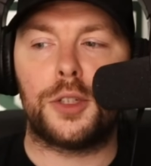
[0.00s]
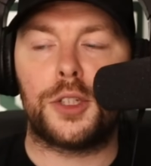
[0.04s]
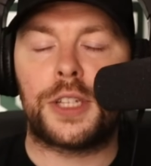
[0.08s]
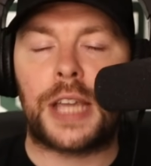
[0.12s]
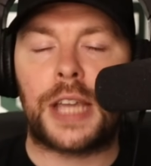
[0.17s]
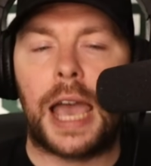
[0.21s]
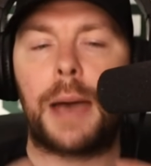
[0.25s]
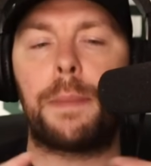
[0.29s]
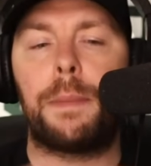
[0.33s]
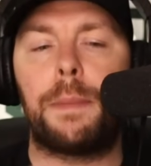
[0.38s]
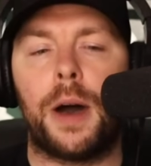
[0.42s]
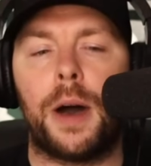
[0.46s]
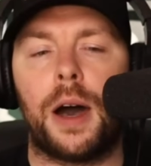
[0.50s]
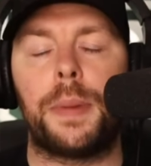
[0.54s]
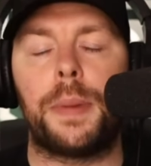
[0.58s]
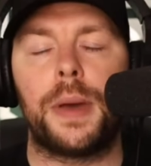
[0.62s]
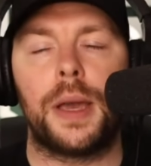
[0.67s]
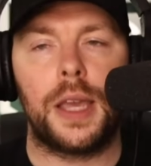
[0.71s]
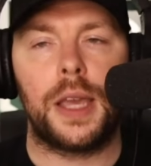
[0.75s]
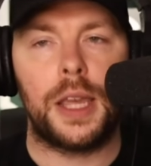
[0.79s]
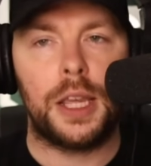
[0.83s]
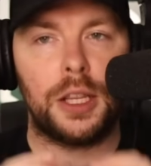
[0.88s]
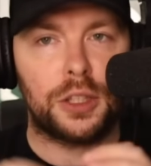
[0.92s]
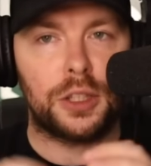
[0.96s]
tap up
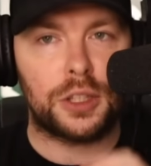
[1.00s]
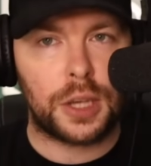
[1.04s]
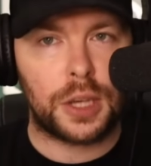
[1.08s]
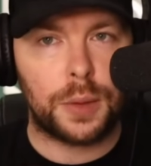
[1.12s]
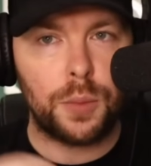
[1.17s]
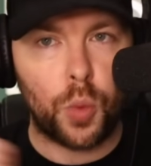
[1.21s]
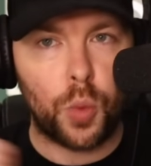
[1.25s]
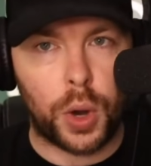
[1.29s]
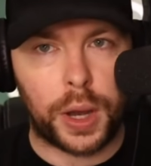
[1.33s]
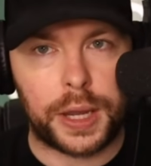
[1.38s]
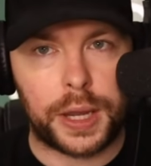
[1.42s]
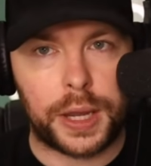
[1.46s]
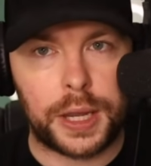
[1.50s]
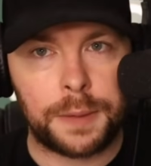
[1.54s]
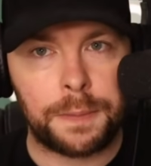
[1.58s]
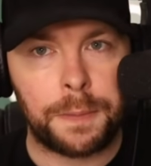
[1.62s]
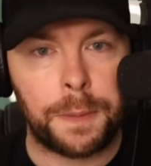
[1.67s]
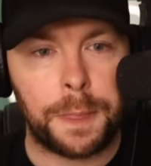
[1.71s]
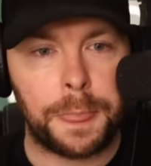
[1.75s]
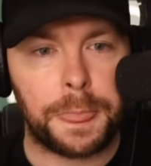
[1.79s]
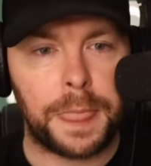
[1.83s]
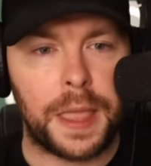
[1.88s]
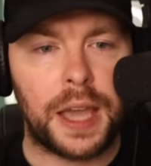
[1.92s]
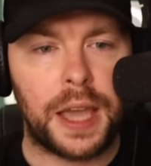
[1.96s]
in some way
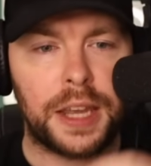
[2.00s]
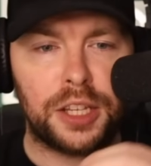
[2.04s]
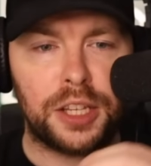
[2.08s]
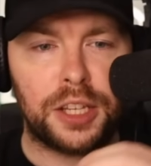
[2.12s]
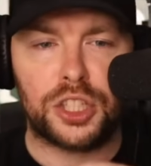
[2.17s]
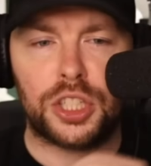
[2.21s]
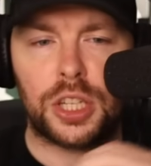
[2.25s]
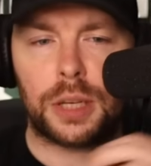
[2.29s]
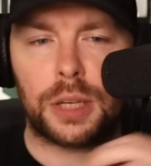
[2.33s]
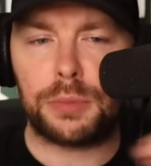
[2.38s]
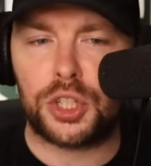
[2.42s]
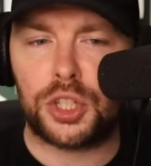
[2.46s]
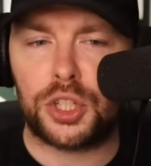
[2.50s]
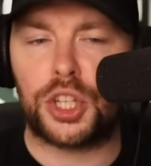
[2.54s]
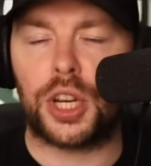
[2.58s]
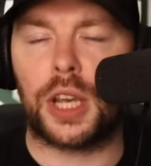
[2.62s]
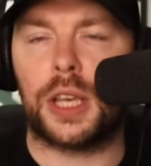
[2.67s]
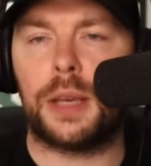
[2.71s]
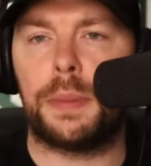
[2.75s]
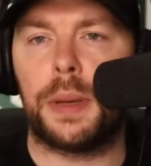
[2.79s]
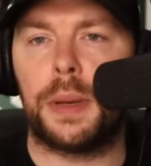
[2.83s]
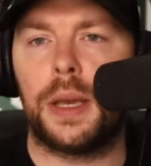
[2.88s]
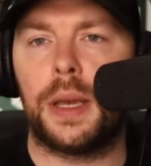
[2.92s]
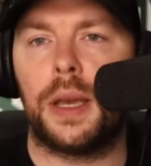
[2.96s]
and in some
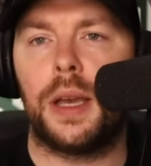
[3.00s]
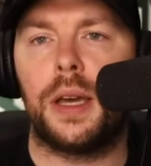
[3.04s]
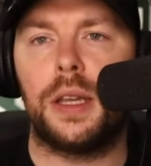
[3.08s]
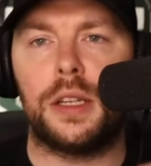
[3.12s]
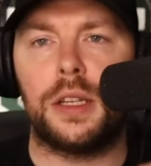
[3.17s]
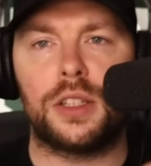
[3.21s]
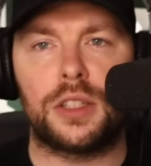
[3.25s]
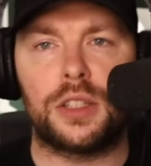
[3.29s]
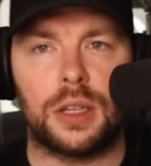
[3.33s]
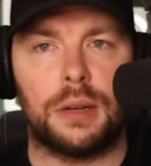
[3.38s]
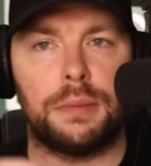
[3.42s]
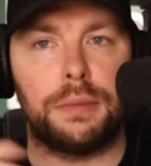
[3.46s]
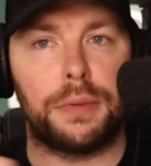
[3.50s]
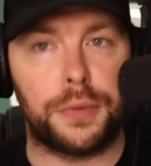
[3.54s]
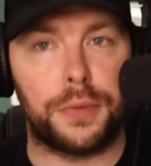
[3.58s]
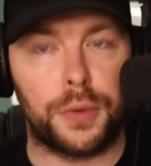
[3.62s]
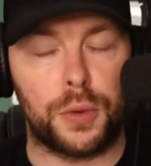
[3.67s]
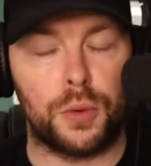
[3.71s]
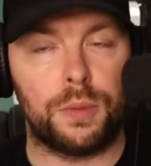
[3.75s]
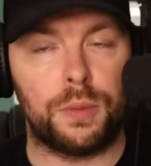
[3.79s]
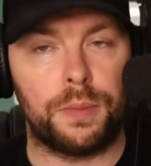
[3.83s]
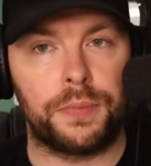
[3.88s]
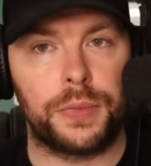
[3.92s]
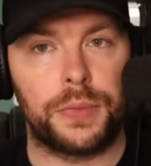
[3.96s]
shape and in some
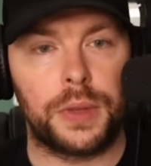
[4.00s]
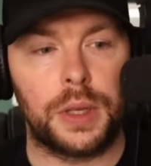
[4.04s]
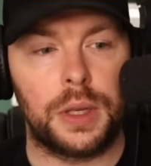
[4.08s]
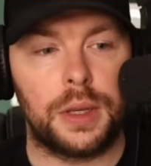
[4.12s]
form.